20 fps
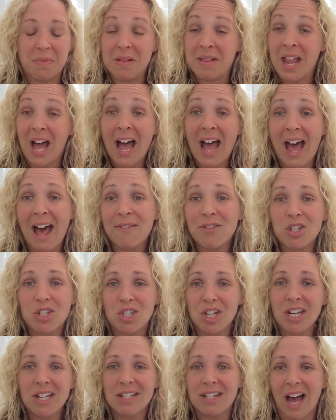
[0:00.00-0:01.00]
not have a
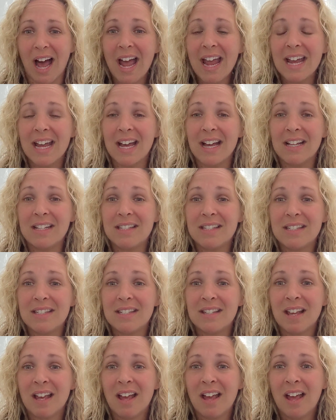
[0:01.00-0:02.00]
shitty
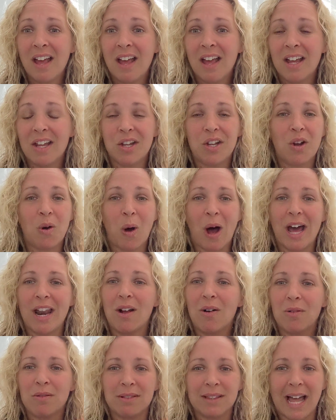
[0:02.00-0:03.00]
diet. I
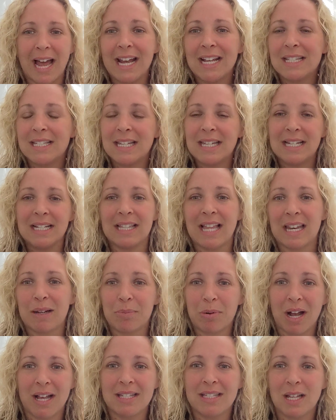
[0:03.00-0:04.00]
don't like to eat a lot of
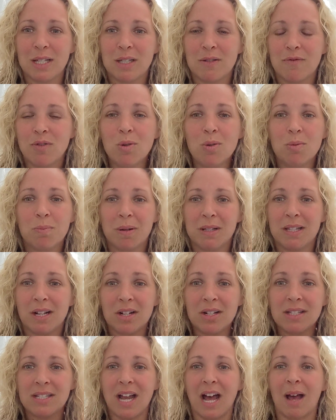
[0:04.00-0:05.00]
processed food, but
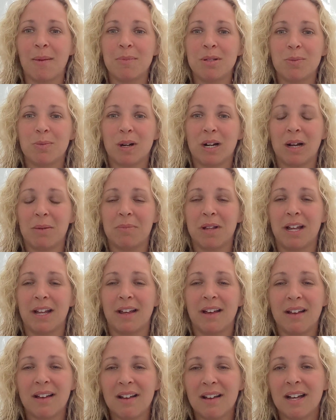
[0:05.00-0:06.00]
there's times where I'm
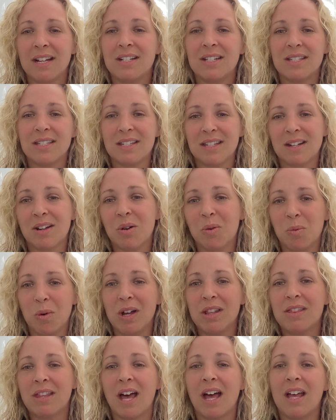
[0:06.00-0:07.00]
like, oh, I just,
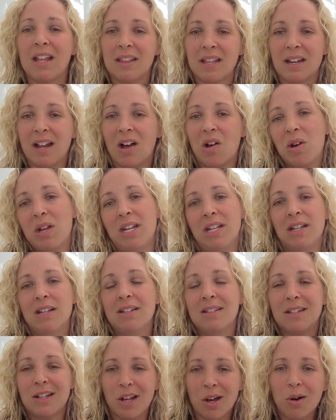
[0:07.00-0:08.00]
want that, and then I'll eat
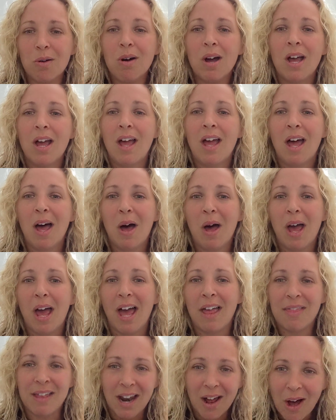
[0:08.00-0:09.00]
it,
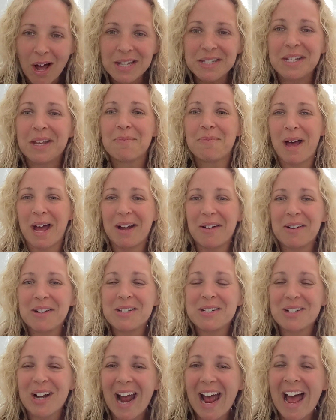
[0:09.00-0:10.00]
and then I'll have to get back on
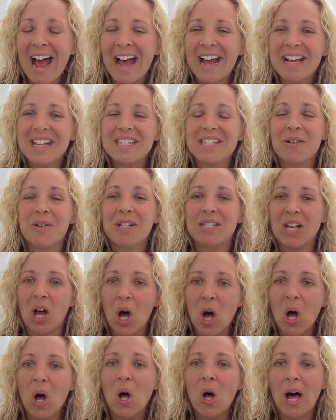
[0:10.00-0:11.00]
track. So it's
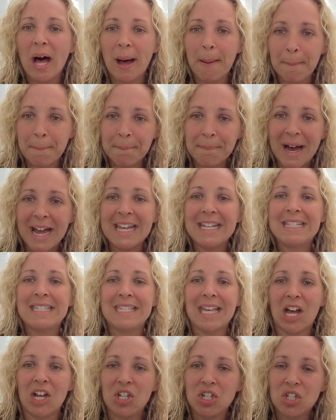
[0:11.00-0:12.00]
all a
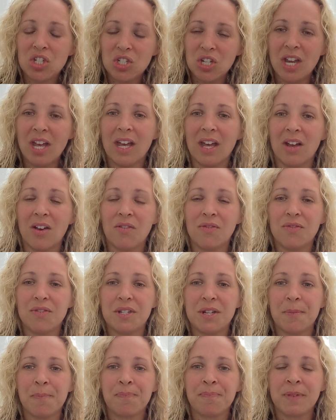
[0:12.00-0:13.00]
mindset shift.